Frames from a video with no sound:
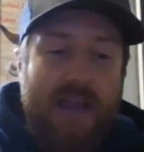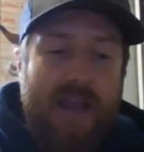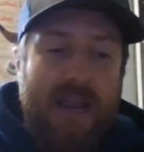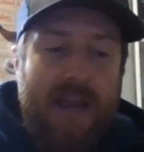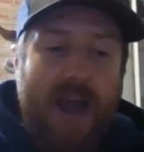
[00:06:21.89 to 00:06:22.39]

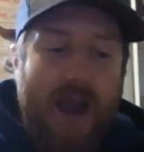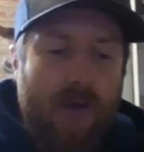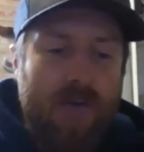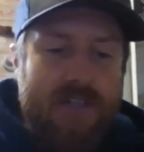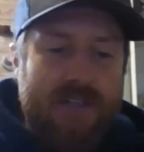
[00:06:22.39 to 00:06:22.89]
And I
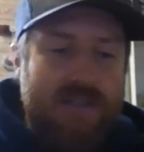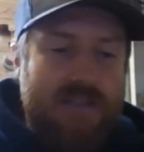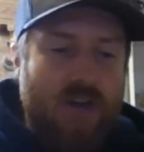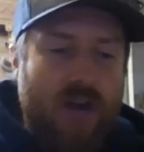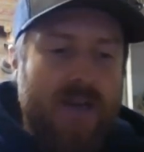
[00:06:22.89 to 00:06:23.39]
always
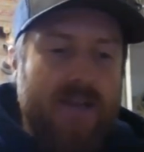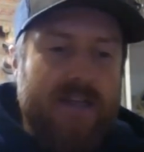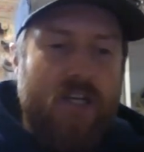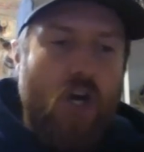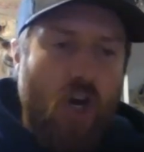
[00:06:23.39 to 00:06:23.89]
try to